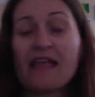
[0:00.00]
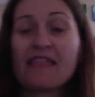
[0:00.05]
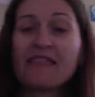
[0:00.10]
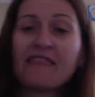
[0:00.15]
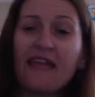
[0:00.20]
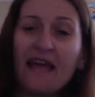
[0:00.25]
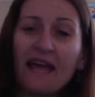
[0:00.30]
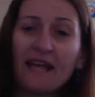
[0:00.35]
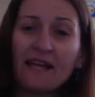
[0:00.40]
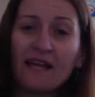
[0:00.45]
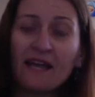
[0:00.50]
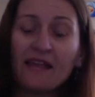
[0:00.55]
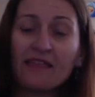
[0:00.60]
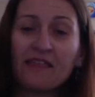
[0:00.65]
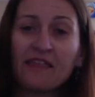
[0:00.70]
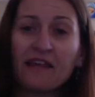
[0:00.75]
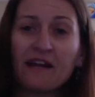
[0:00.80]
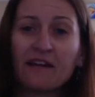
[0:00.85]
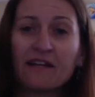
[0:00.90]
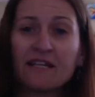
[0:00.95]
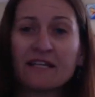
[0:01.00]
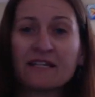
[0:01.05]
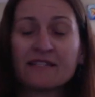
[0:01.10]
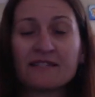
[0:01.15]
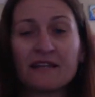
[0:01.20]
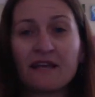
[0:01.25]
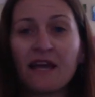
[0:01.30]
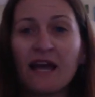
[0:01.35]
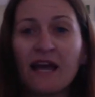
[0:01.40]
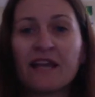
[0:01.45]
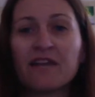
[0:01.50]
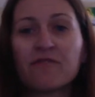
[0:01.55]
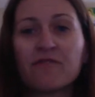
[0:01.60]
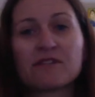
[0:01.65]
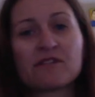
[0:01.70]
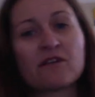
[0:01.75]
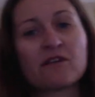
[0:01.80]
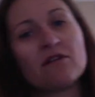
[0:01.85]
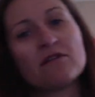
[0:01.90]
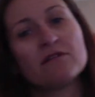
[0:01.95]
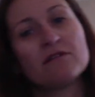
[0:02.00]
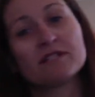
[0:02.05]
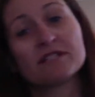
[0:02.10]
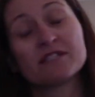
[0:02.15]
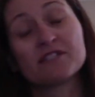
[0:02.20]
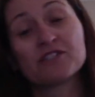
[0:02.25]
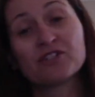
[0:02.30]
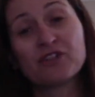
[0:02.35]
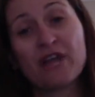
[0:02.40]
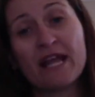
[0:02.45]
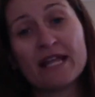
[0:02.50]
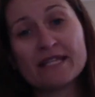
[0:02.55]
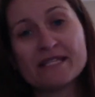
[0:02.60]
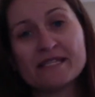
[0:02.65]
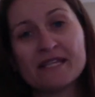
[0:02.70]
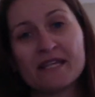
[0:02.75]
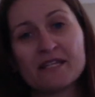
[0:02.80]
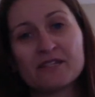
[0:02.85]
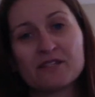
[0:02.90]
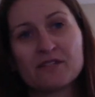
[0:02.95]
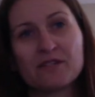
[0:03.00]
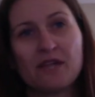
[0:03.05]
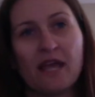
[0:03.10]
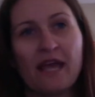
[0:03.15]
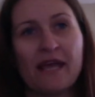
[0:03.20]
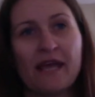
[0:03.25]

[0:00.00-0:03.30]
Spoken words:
Then there is the kind of what's called transient